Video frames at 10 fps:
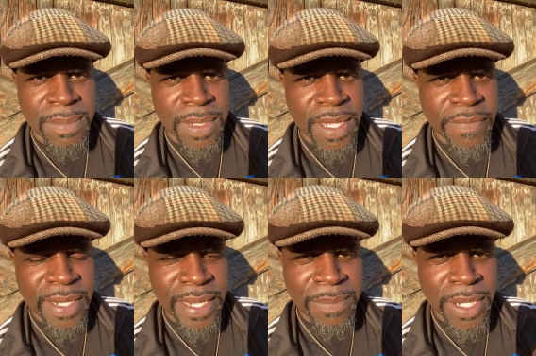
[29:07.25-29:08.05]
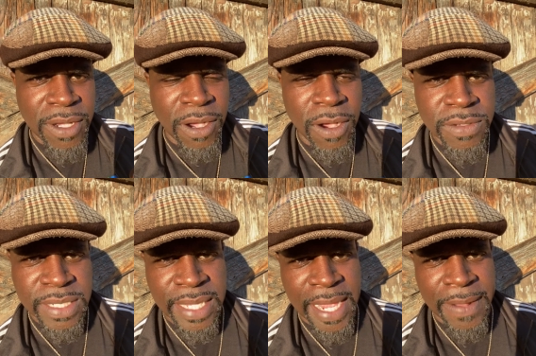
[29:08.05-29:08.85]
Beloved, and because
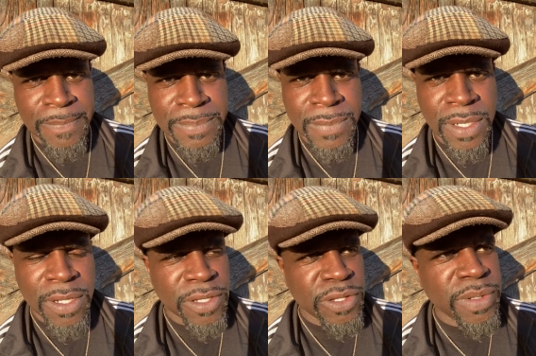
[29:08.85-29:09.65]
of that, you